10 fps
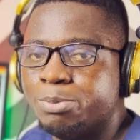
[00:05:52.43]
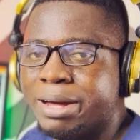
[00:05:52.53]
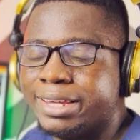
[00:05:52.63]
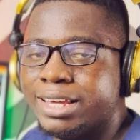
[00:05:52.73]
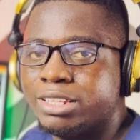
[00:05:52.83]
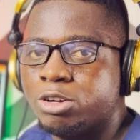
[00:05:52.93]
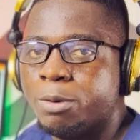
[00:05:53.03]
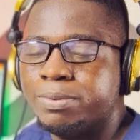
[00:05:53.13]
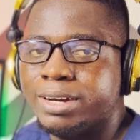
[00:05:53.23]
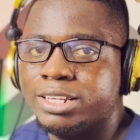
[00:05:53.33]
get a
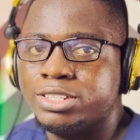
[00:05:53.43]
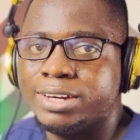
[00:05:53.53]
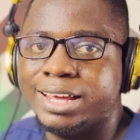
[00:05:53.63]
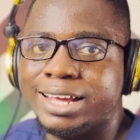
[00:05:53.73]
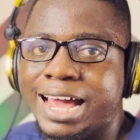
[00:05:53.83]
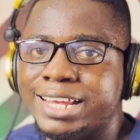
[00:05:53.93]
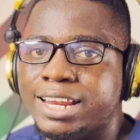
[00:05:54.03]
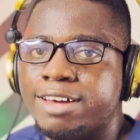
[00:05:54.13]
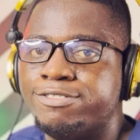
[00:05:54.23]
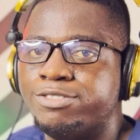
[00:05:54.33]
copyright strike,
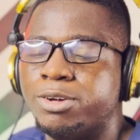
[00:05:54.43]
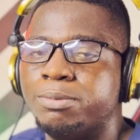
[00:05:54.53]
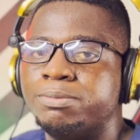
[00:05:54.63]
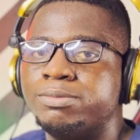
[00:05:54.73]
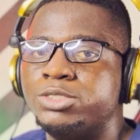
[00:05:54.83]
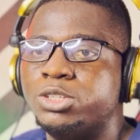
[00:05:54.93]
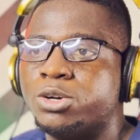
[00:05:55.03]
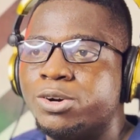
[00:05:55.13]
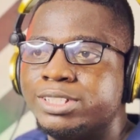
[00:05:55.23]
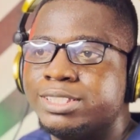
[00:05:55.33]
either from your
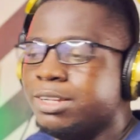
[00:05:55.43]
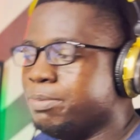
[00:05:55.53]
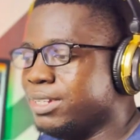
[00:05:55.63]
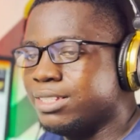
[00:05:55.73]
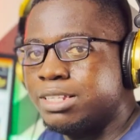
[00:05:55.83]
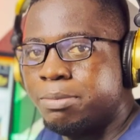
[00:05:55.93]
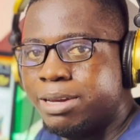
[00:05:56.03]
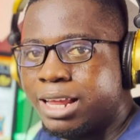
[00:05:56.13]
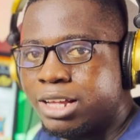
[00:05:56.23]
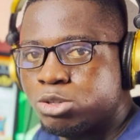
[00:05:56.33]
content being
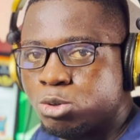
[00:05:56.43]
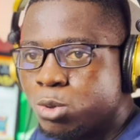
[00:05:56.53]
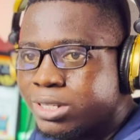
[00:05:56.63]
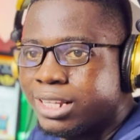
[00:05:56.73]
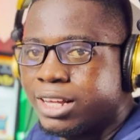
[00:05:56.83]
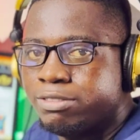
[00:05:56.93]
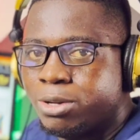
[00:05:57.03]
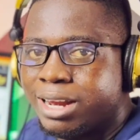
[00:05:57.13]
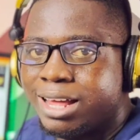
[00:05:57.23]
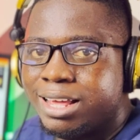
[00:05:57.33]
similar to those that have done
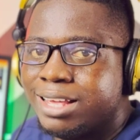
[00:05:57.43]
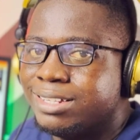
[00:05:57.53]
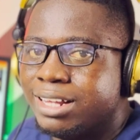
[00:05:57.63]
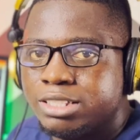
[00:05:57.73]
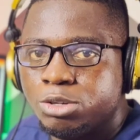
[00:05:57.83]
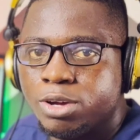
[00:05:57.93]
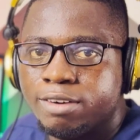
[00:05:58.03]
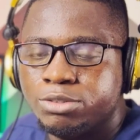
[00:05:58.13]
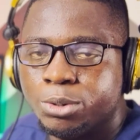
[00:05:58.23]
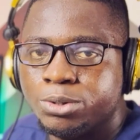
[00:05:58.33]
that exact thing you have
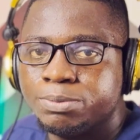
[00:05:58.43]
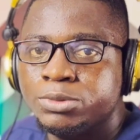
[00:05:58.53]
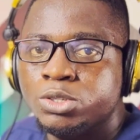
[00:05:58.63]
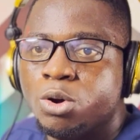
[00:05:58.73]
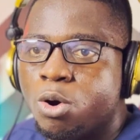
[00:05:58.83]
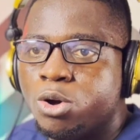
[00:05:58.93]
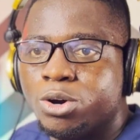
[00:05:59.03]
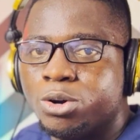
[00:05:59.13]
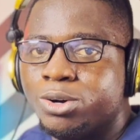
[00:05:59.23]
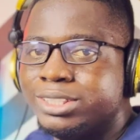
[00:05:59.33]
done, or your
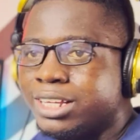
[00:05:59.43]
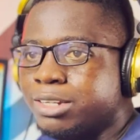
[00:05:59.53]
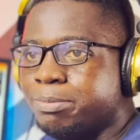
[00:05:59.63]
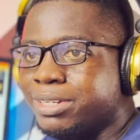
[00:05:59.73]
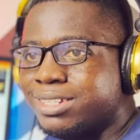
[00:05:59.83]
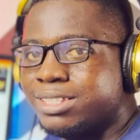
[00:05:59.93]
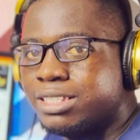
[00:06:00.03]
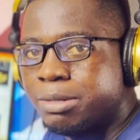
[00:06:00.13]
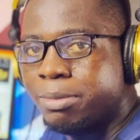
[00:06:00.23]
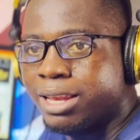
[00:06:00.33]
content being
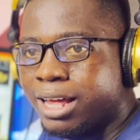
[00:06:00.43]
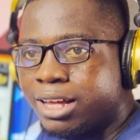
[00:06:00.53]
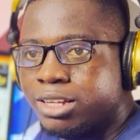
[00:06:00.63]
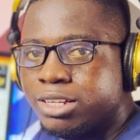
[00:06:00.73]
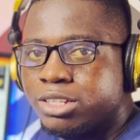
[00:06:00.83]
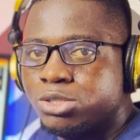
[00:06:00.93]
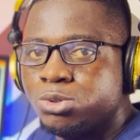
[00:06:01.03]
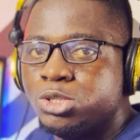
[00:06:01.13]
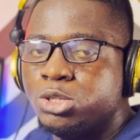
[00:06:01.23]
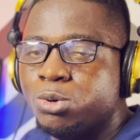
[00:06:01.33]
similar to
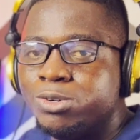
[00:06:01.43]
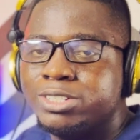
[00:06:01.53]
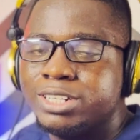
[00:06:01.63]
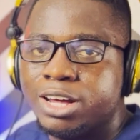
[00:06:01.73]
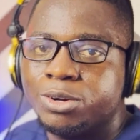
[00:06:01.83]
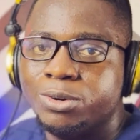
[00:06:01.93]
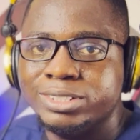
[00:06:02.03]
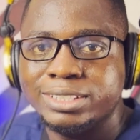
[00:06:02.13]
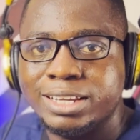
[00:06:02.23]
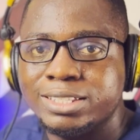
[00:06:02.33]
the original
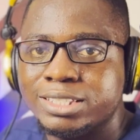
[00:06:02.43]
content that